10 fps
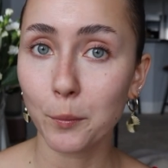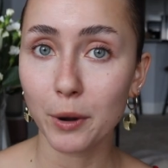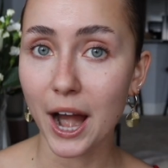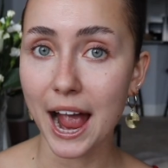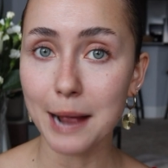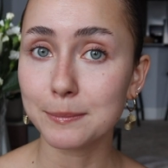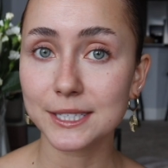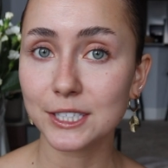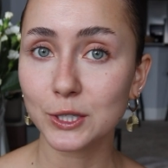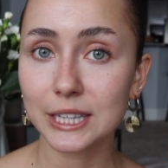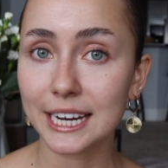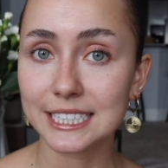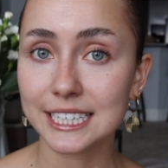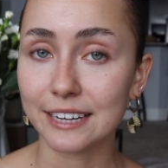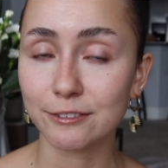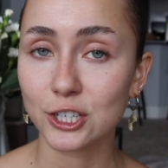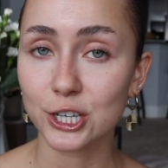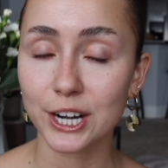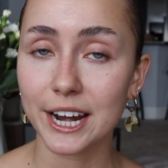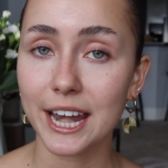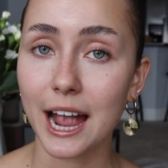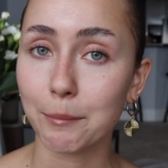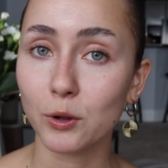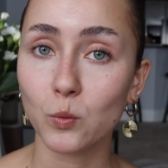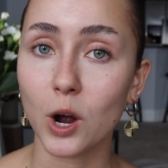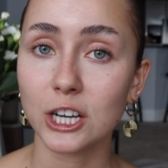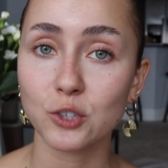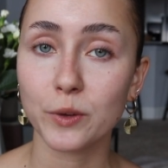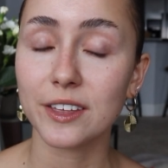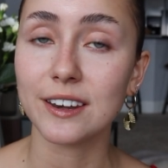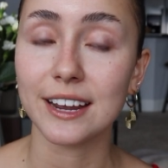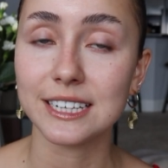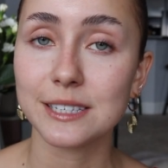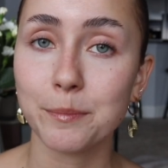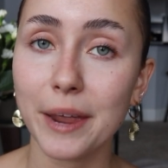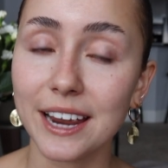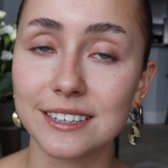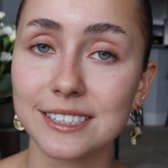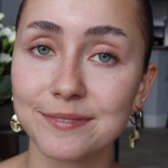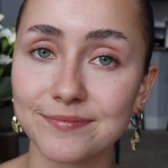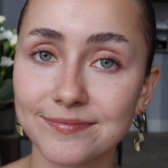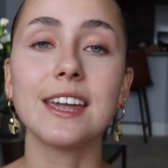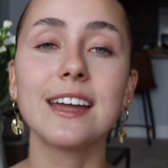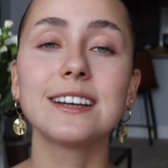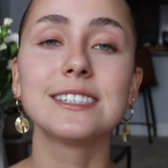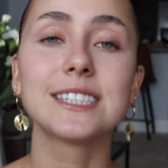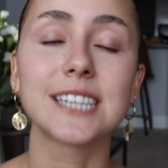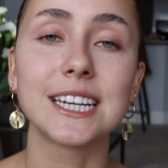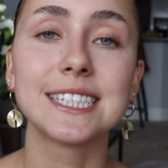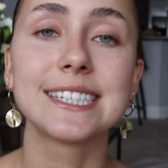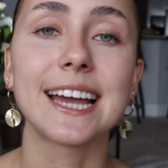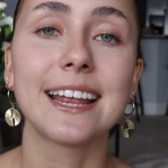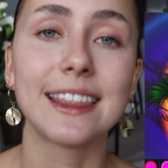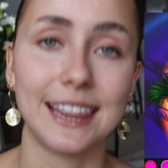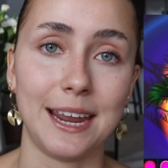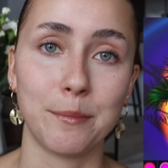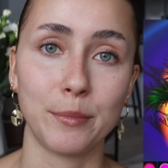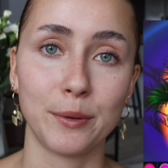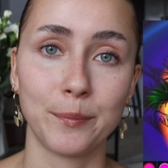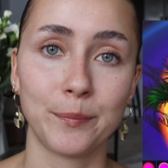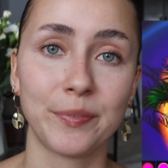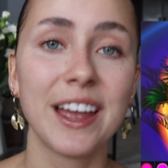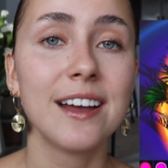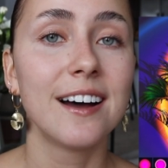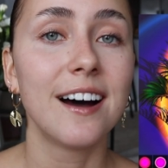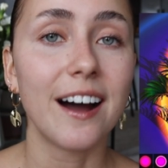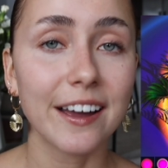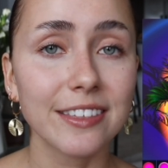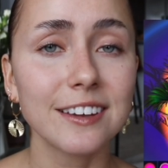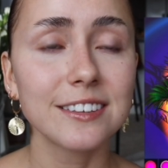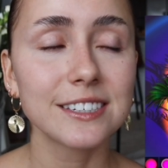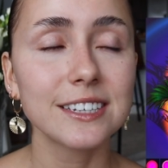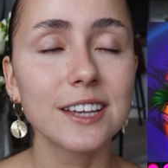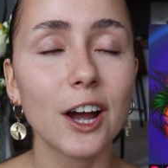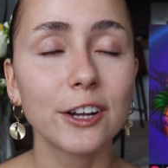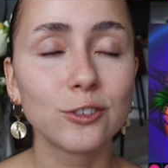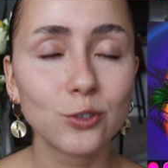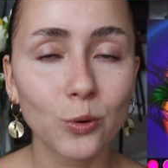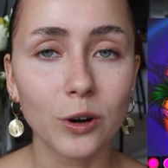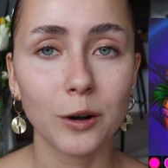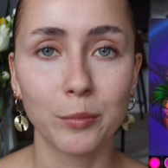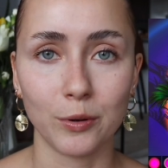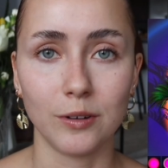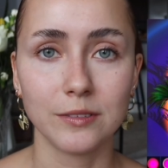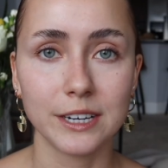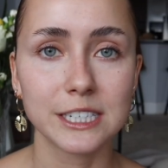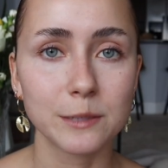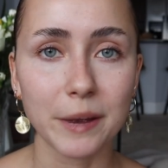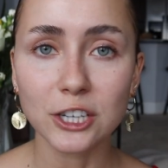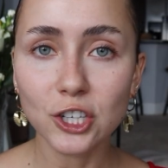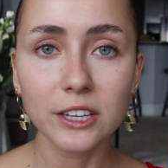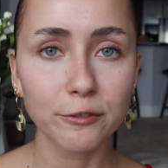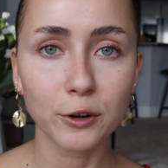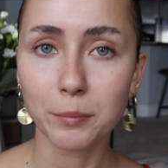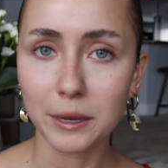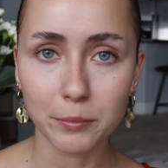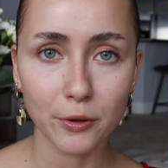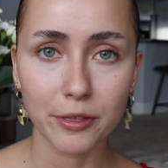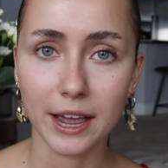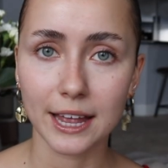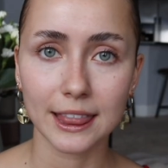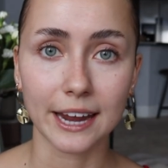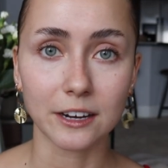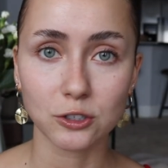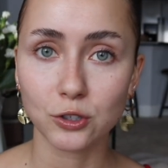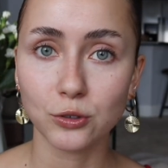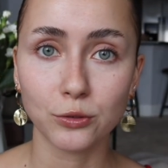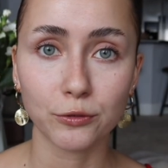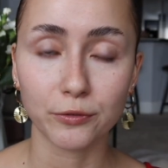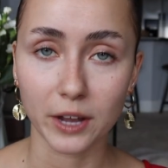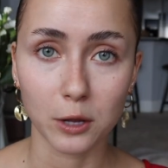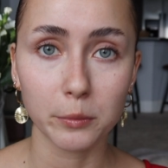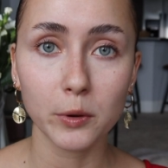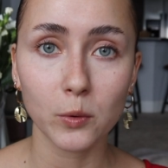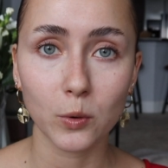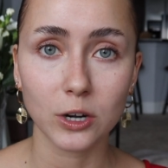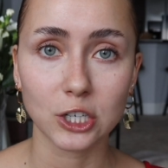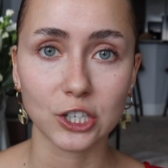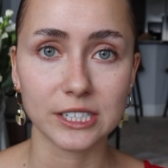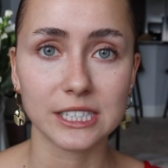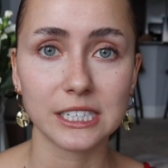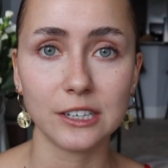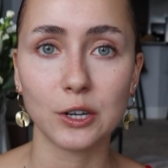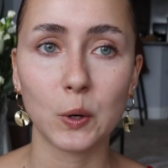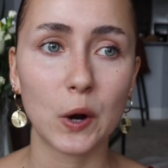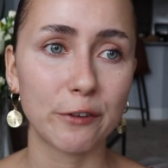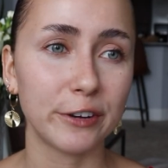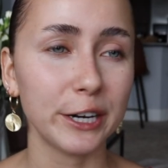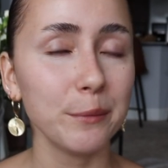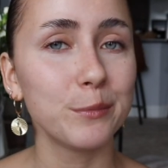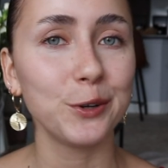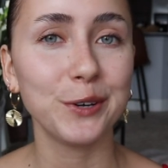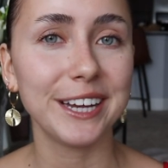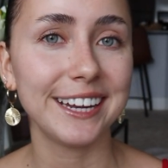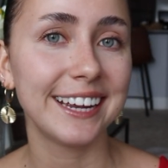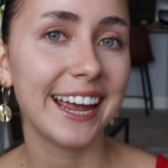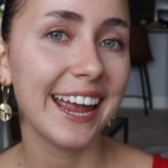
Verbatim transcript: perhaps you'd like to gift her an Apple Watch with a nice band. The sunset lamp. I think this is adorable, especially for people that like to film or just, you know, are very moody